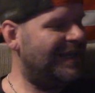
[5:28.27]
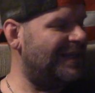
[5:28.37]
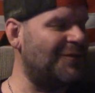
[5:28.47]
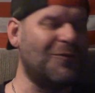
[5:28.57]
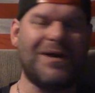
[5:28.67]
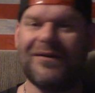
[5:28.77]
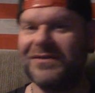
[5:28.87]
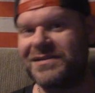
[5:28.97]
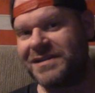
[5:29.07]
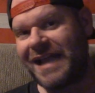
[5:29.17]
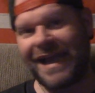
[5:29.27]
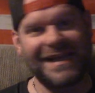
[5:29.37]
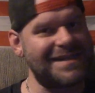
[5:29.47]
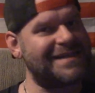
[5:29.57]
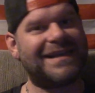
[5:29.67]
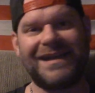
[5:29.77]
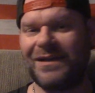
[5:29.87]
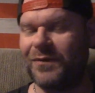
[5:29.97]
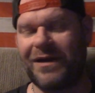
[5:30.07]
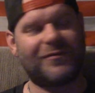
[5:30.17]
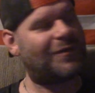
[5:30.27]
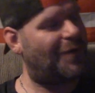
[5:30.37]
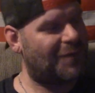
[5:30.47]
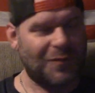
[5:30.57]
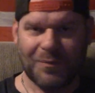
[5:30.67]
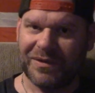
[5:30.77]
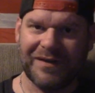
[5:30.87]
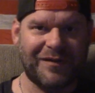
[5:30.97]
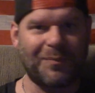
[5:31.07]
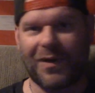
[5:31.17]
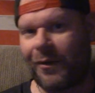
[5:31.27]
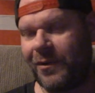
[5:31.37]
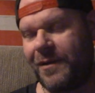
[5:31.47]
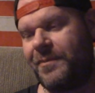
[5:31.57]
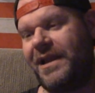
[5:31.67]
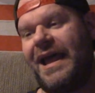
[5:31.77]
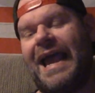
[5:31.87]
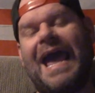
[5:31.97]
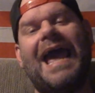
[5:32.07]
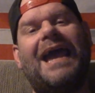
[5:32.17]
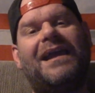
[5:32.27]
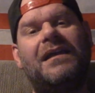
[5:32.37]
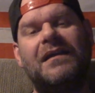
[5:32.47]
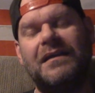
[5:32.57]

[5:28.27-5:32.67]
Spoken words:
in whatever state, city, whatever local police department and be like, hey,